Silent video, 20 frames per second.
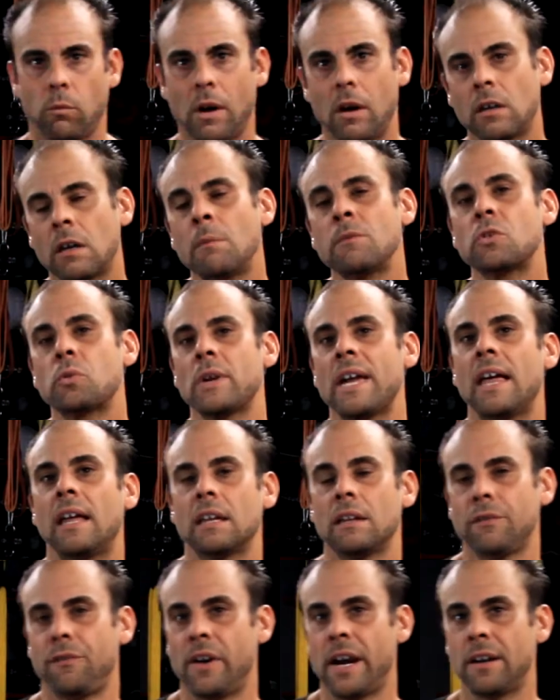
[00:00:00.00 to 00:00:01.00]
Welcome to
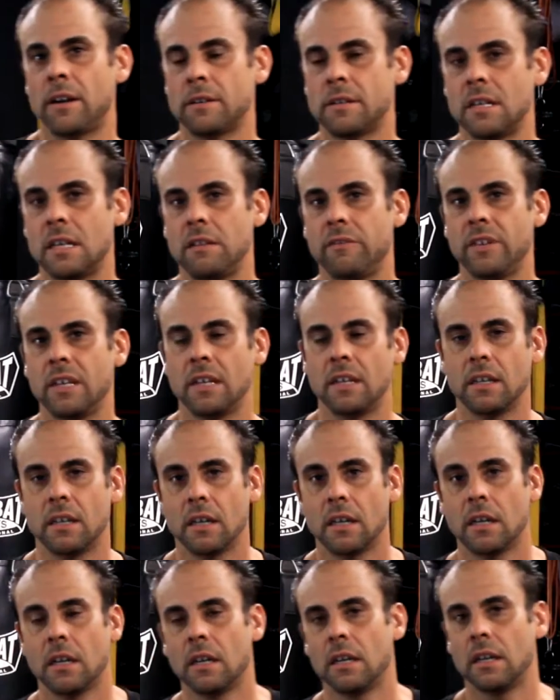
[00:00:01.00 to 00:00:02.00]
Reality Fighter TV.
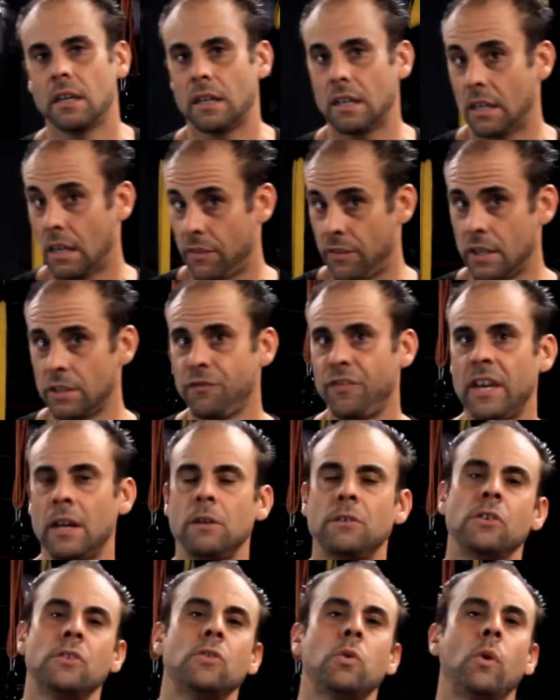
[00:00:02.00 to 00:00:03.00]
In this
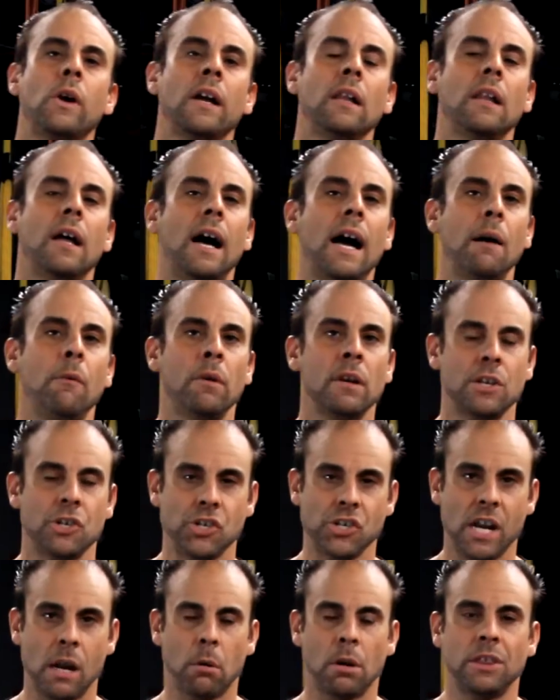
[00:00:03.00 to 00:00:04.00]
video tutorial, I want to
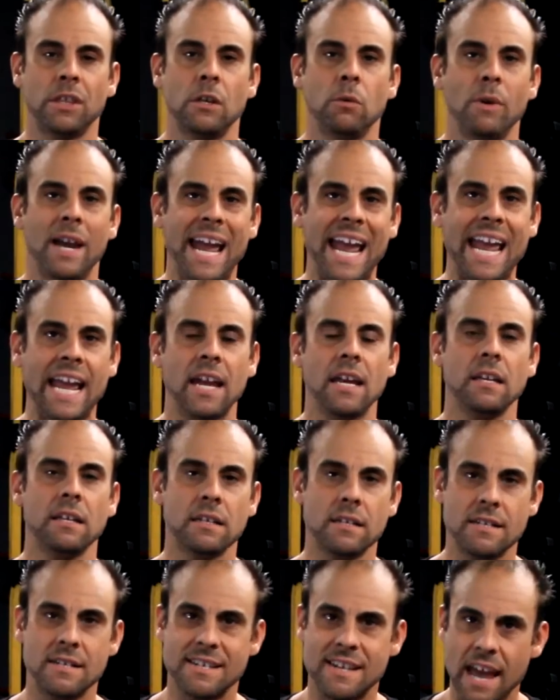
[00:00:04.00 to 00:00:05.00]
share with you
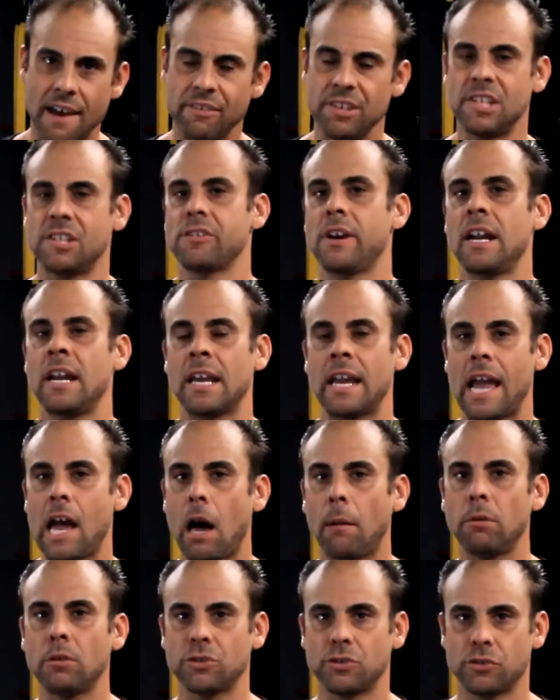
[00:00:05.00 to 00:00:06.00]
8 devastating
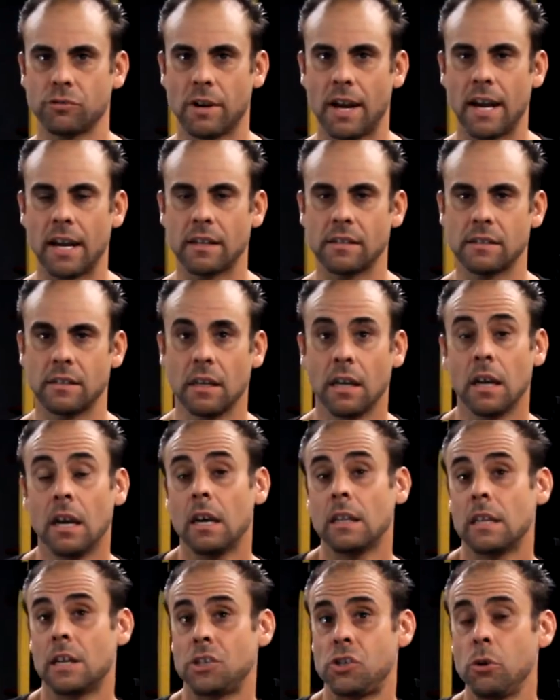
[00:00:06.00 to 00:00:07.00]
elbow strikes
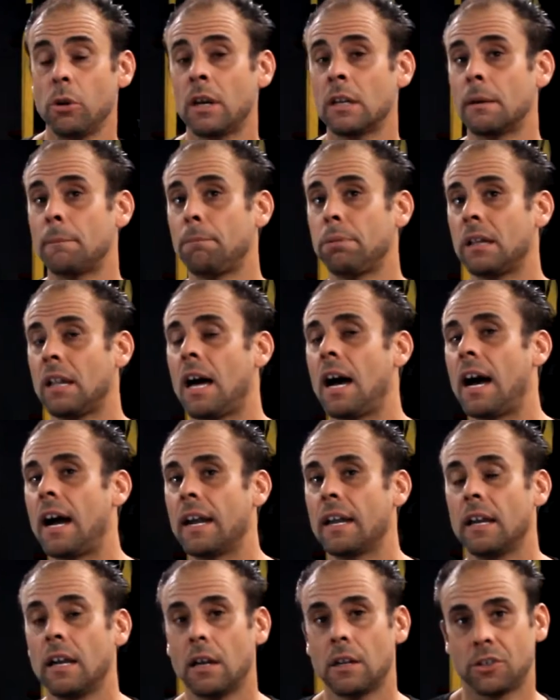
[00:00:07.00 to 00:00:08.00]
that you can
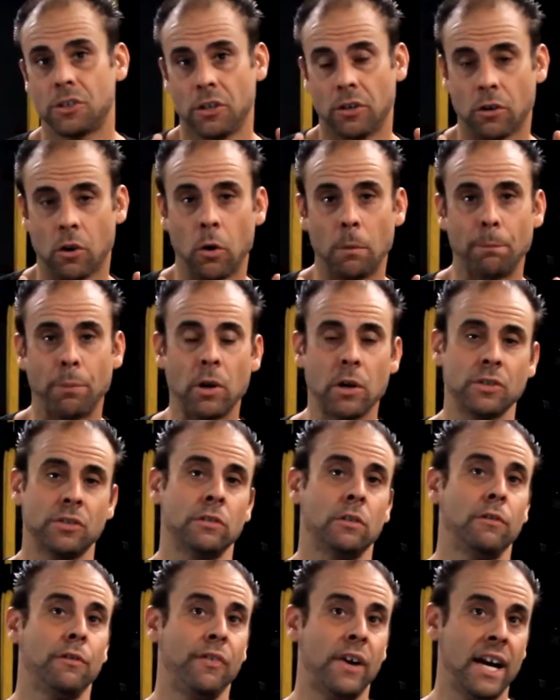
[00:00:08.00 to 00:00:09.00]
apply to your own
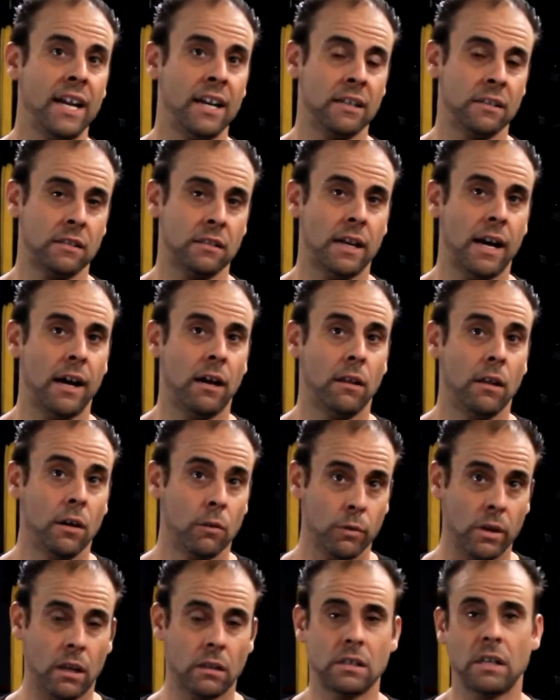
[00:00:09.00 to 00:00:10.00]
personal fighting style
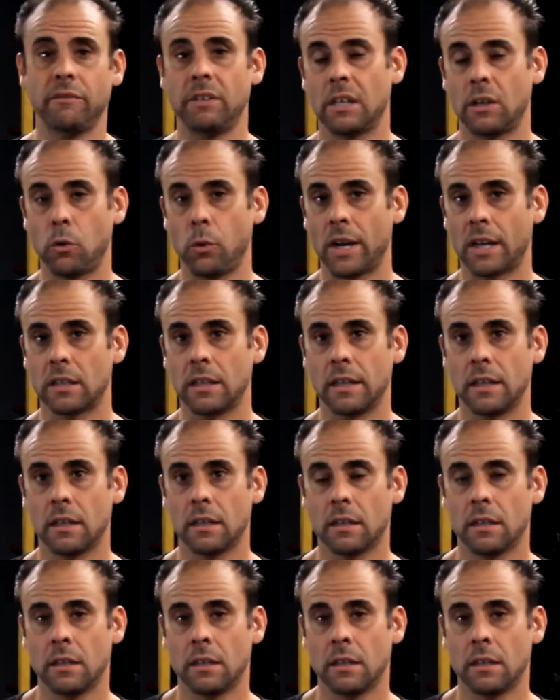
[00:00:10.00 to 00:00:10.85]
relatively quickly.